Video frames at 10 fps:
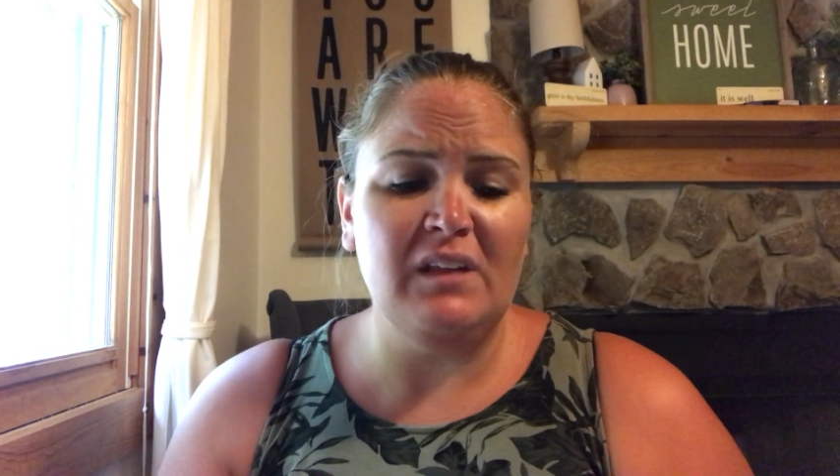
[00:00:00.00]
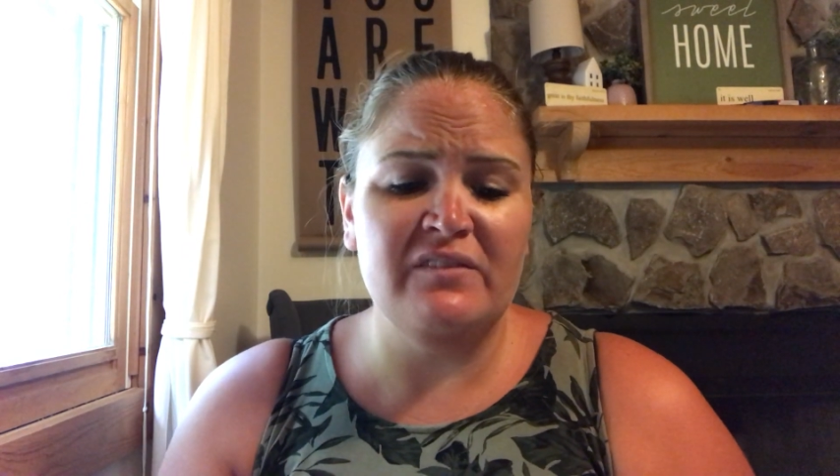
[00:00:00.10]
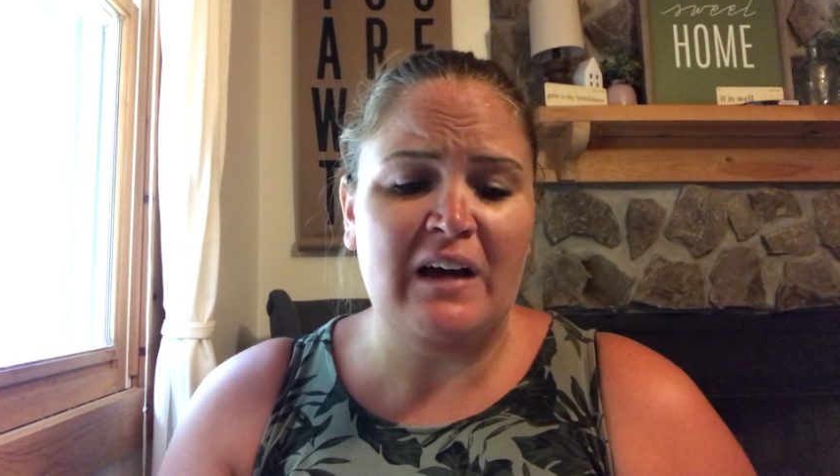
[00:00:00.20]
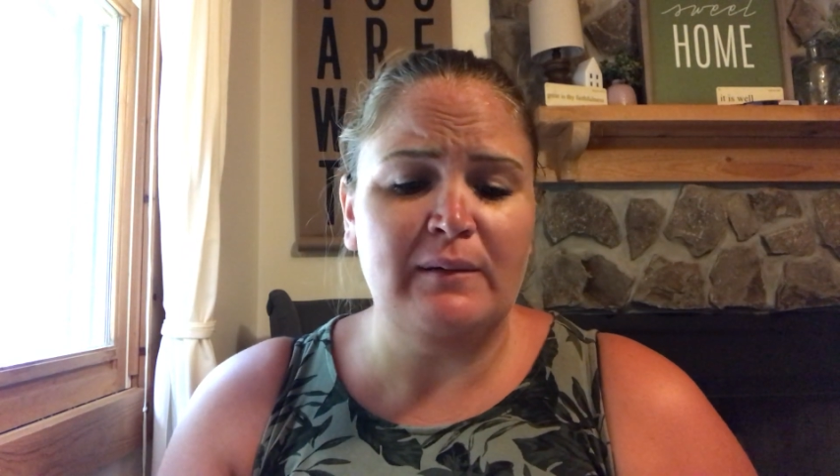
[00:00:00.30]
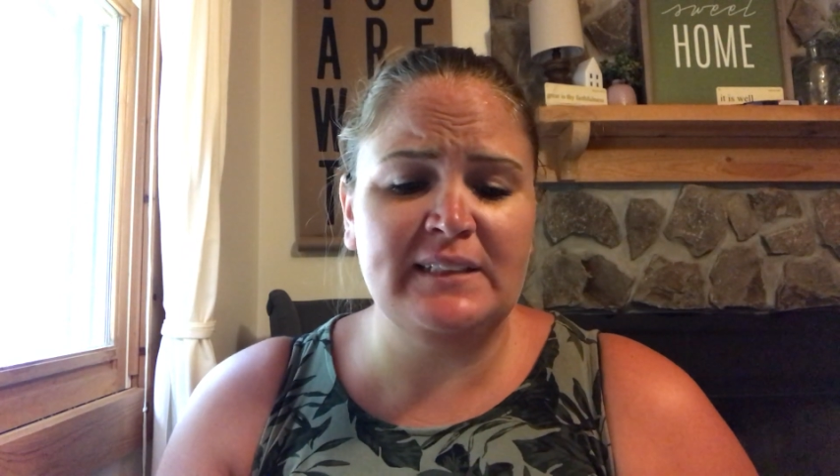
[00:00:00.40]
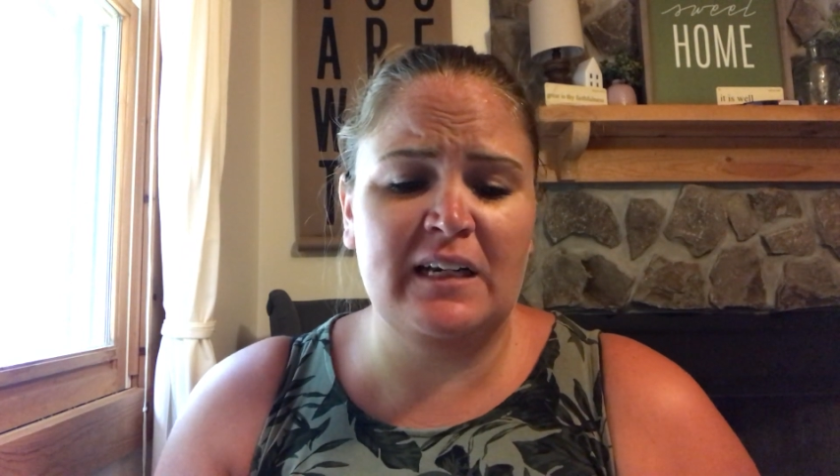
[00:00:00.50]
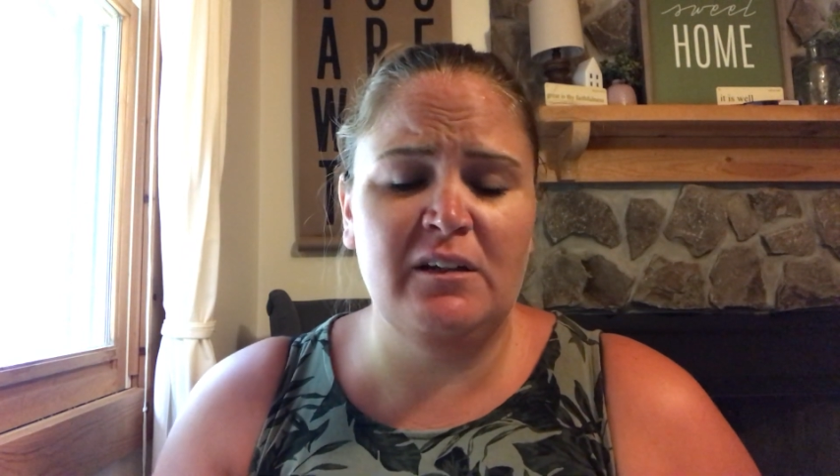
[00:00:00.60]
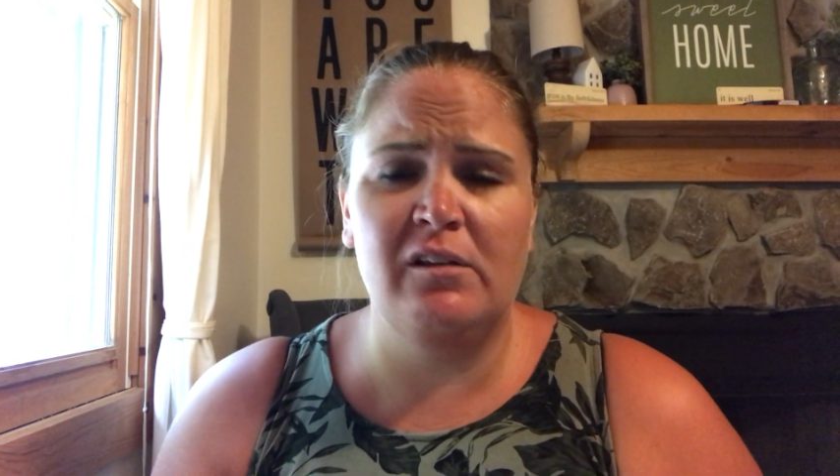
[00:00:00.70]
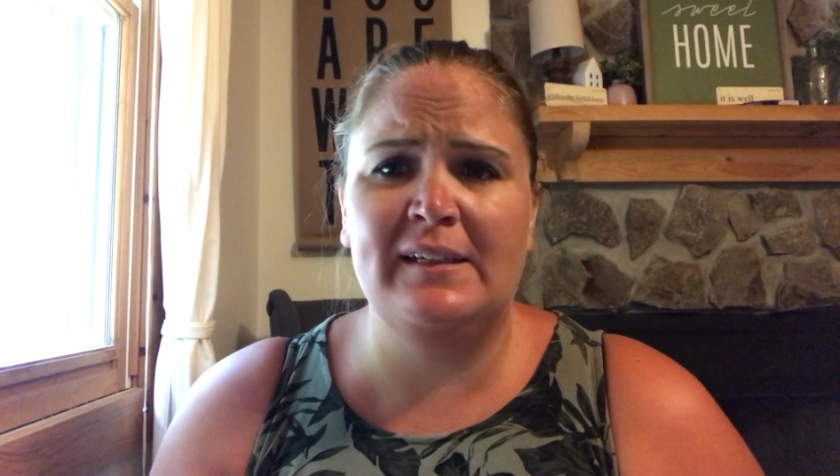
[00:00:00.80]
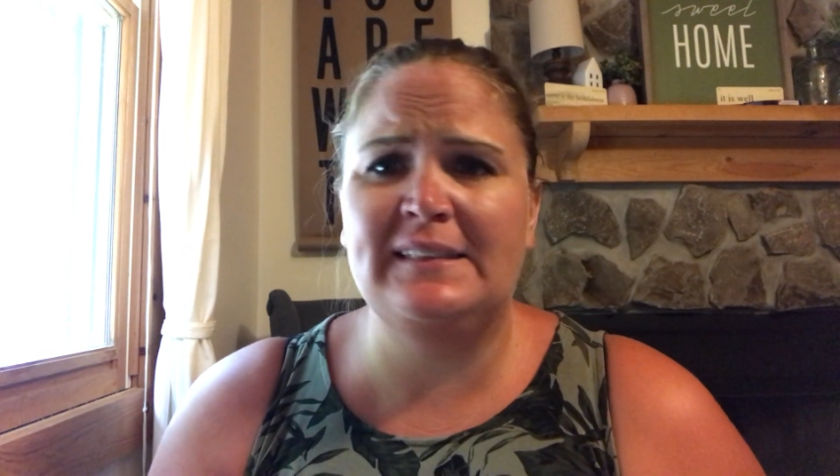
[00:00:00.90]
If I was going
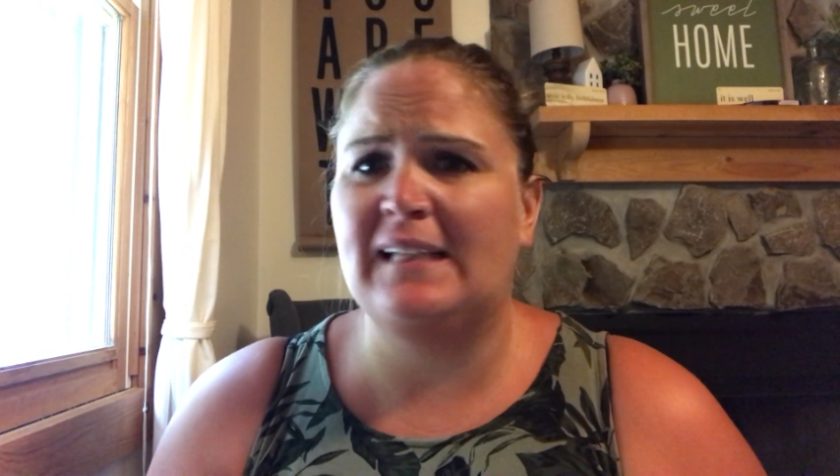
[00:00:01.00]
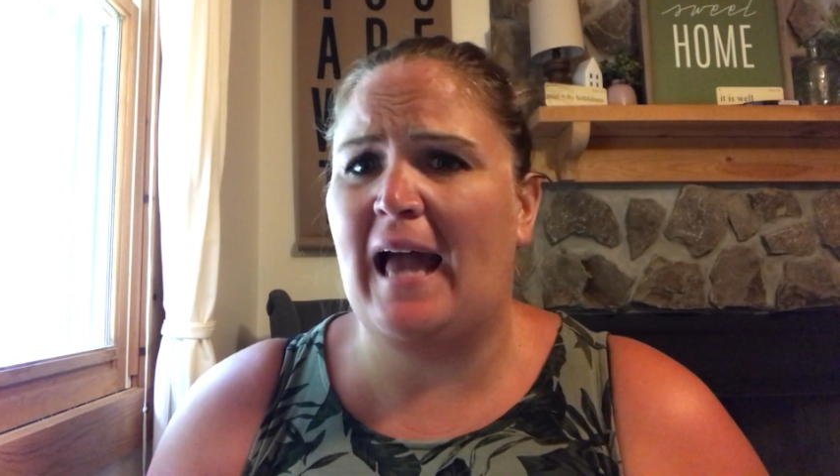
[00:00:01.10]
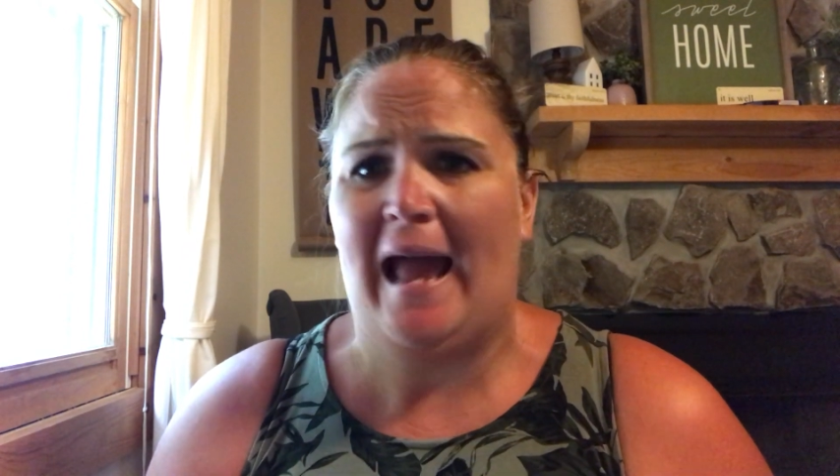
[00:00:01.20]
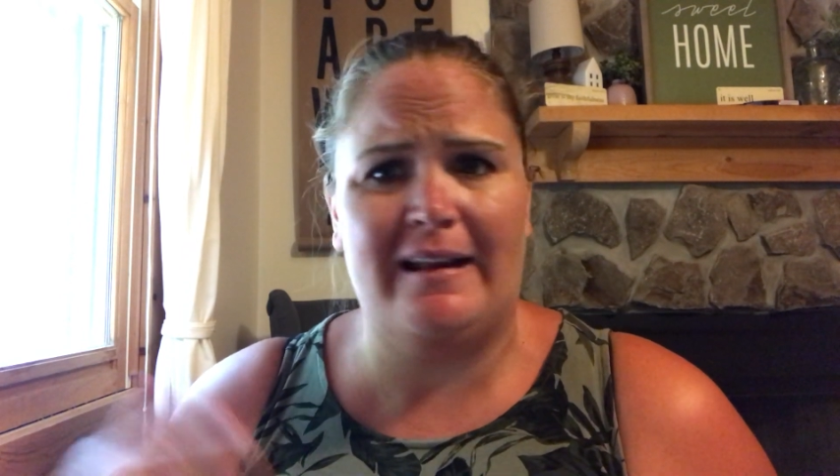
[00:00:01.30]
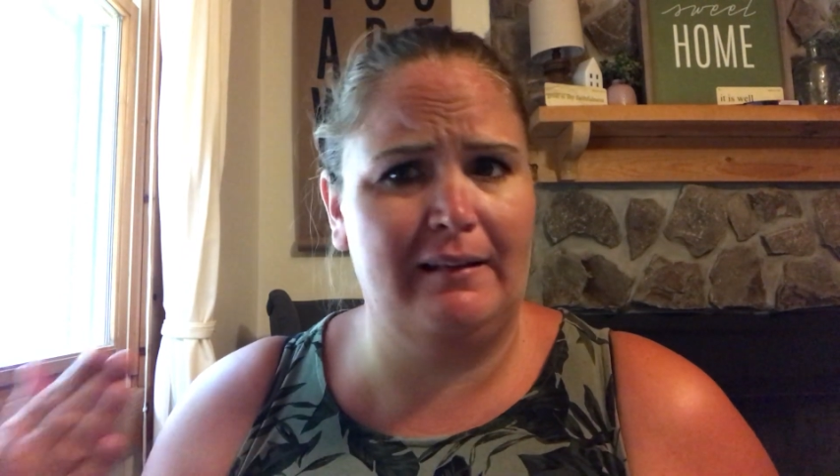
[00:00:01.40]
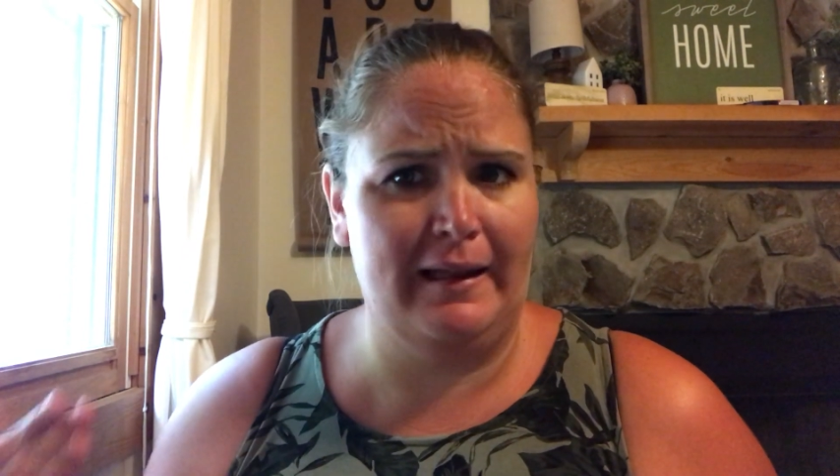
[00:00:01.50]
to do this, I had to